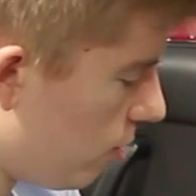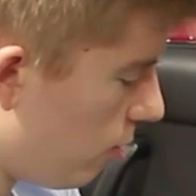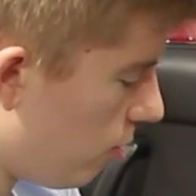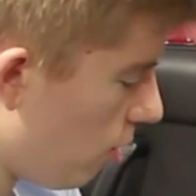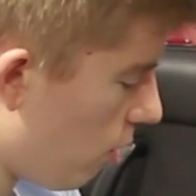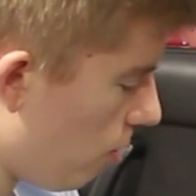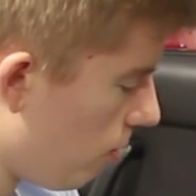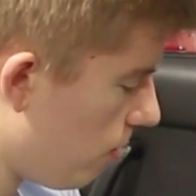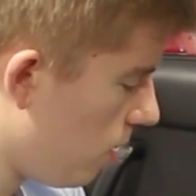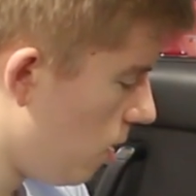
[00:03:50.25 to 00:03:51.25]
so
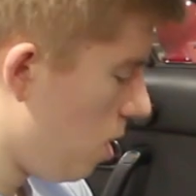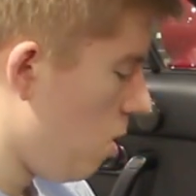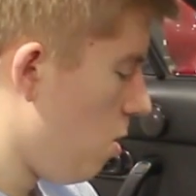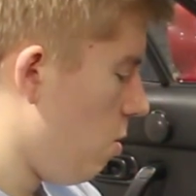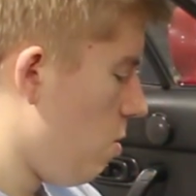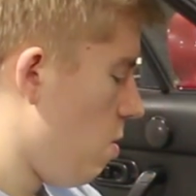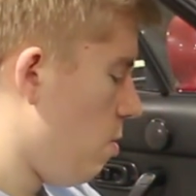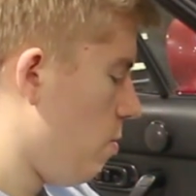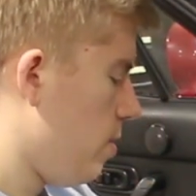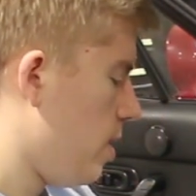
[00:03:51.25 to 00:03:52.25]

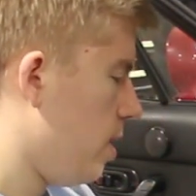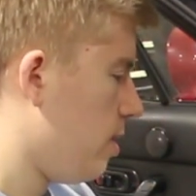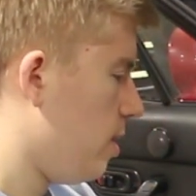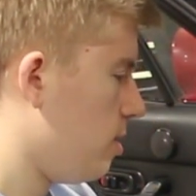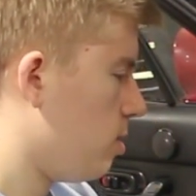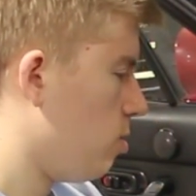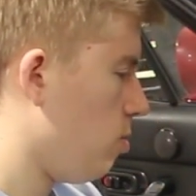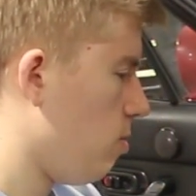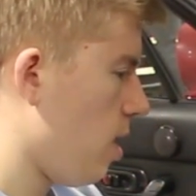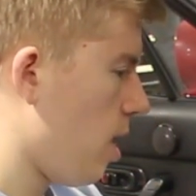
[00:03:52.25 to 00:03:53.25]
get this
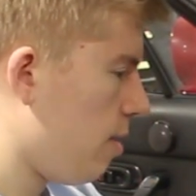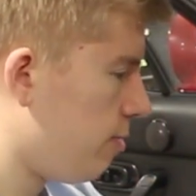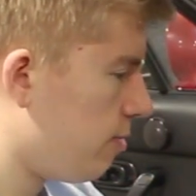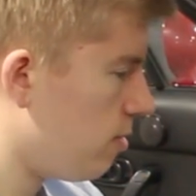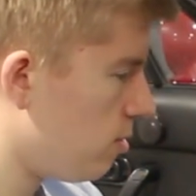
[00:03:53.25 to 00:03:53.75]
screw off.